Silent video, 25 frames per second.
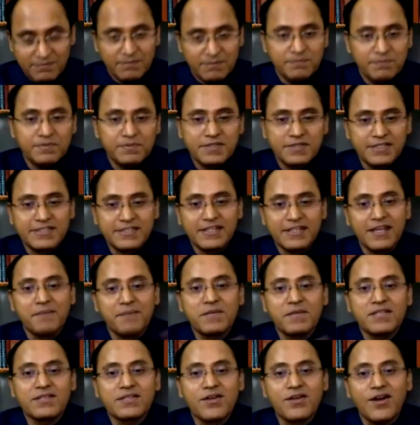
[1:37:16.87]
CC
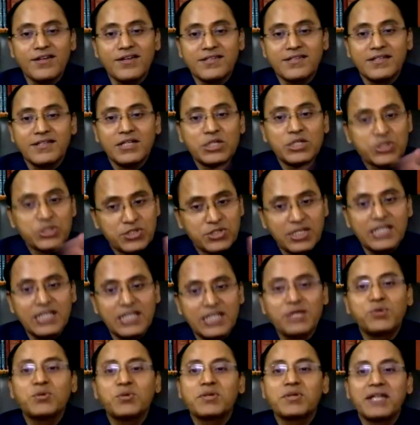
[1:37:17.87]
cameras caught, still he
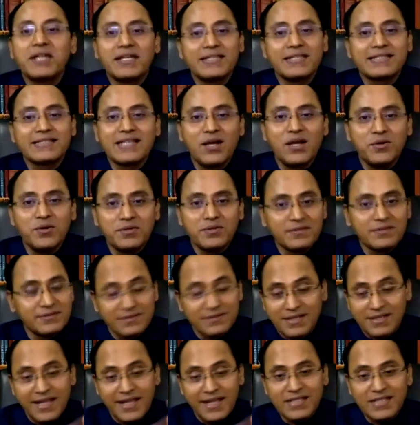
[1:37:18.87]
could get his
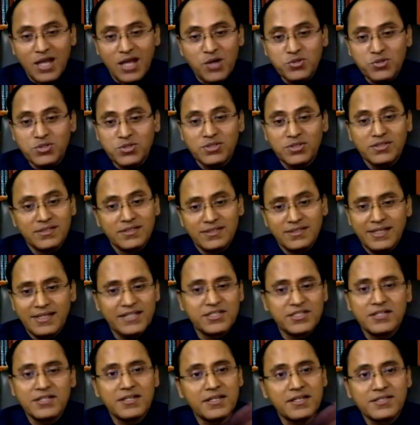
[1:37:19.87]
client out,
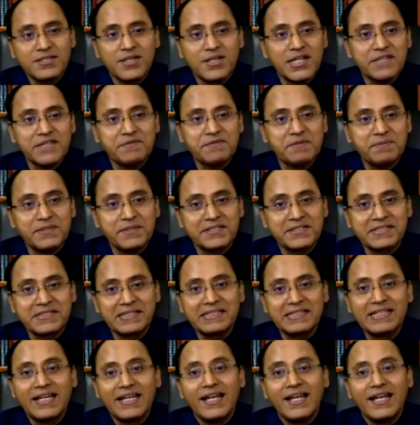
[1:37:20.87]
legendary sort of a person.